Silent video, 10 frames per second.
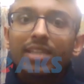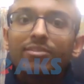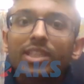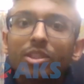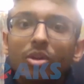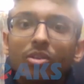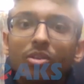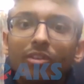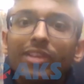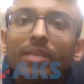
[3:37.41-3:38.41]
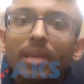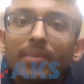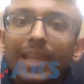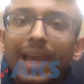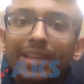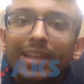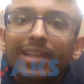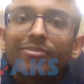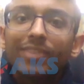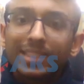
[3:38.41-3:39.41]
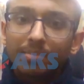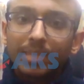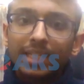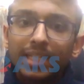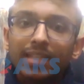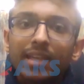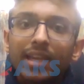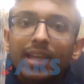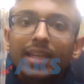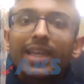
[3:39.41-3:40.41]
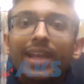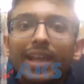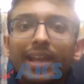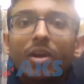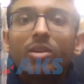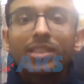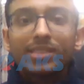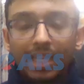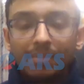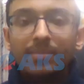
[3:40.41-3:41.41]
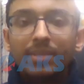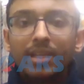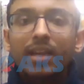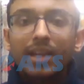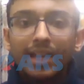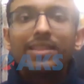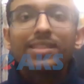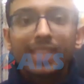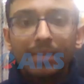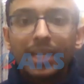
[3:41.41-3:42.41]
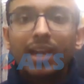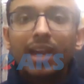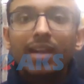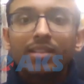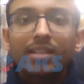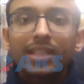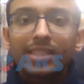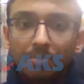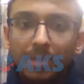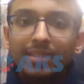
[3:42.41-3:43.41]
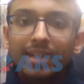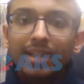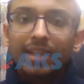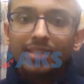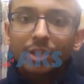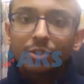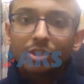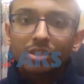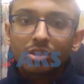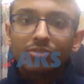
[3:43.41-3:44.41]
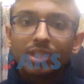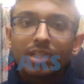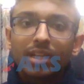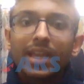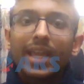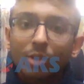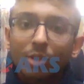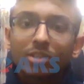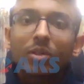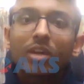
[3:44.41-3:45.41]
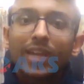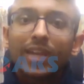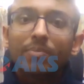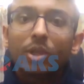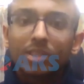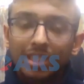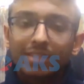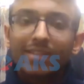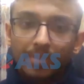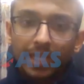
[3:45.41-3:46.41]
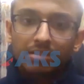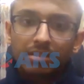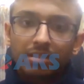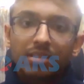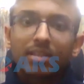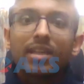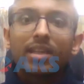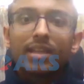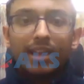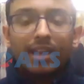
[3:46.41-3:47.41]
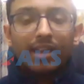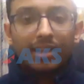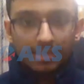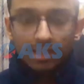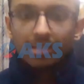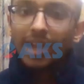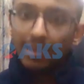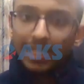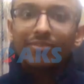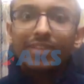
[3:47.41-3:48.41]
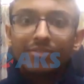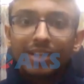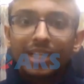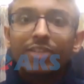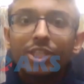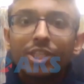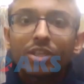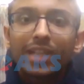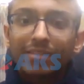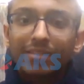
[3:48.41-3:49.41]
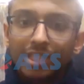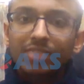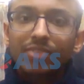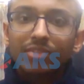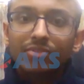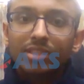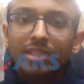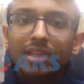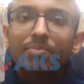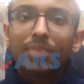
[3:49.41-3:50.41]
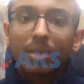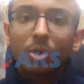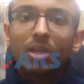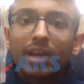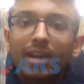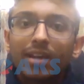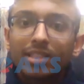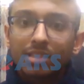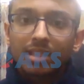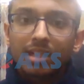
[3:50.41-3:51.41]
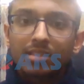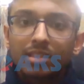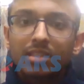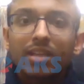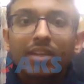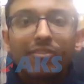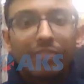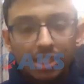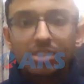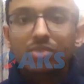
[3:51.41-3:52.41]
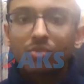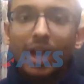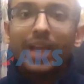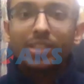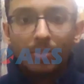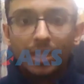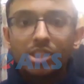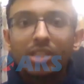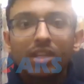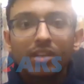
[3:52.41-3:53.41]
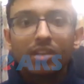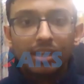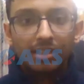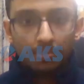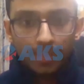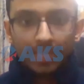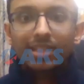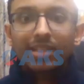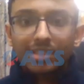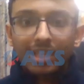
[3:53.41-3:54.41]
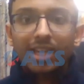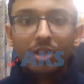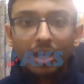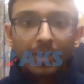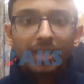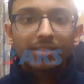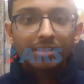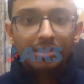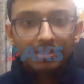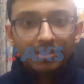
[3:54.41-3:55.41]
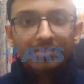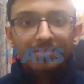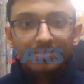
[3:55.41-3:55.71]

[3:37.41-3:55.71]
Even though we may be lacking in flexibility, yet on the same in the same regard, the discipline that our institutions offer is also a very positive aspect, sir. Sir, I believe definitely we should diversify further and promote our research culture, which is, as you mentioned, the present scenario requires, sir.